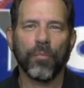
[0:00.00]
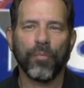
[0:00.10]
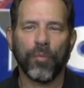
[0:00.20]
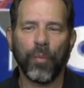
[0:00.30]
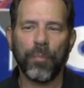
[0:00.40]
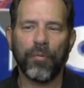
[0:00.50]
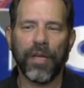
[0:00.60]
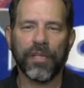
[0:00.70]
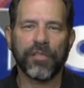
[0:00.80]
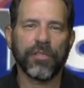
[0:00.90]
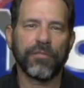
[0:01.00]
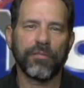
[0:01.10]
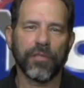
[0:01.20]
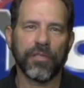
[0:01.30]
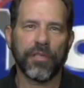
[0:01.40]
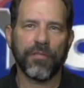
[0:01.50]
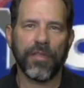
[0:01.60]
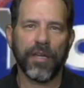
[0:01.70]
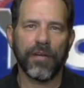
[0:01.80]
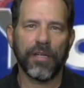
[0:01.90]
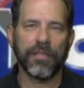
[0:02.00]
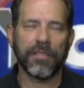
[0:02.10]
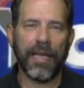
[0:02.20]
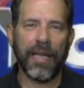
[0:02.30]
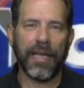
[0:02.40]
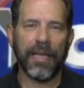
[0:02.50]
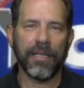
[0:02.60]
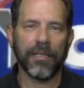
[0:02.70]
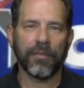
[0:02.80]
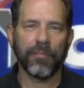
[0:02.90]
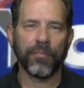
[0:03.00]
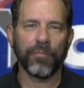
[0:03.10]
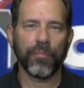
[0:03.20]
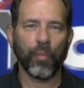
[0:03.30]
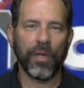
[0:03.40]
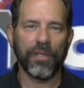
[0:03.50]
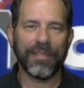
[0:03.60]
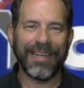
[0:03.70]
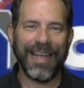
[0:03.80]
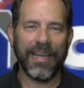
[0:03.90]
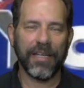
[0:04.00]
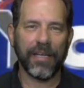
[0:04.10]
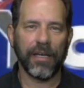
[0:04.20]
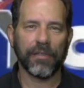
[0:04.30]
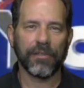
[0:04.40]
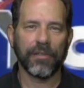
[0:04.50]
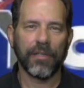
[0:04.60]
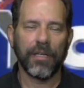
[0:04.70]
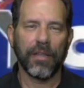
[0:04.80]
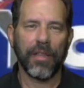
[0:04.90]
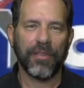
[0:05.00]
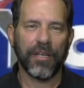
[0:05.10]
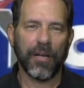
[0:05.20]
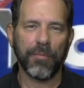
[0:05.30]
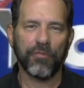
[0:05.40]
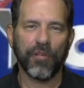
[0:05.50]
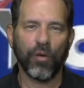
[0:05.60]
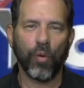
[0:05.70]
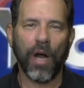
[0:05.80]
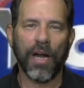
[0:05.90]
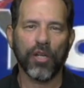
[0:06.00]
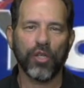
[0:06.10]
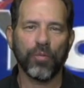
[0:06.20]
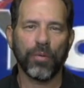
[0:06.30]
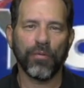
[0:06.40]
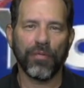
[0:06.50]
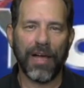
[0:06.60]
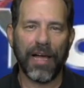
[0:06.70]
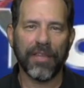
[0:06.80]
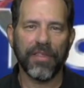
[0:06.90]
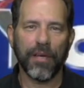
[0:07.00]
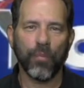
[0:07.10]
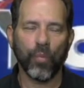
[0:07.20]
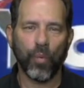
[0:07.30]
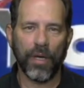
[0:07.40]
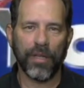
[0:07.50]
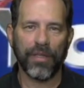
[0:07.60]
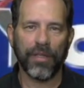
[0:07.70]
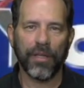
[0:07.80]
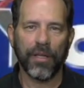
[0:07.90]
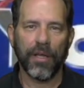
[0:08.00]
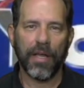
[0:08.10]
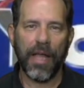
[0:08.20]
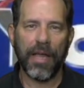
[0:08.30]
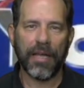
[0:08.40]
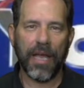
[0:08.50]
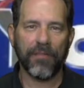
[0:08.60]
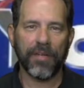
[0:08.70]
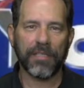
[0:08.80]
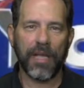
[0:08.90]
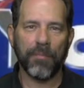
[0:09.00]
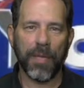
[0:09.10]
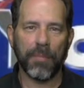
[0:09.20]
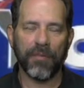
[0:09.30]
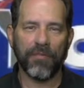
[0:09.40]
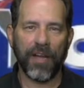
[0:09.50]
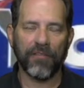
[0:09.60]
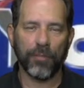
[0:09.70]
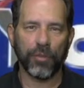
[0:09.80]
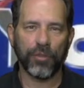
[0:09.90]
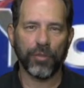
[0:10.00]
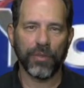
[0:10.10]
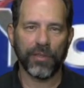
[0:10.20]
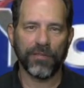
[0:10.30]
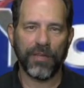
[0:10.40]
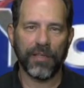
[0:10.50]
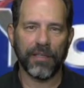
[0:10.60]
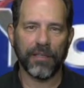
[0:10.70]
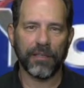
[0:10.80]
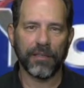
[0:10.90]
What Brady stood for is if there is a witness in any case that the government's required to provide them with any evidence that may be favorable to a defendant.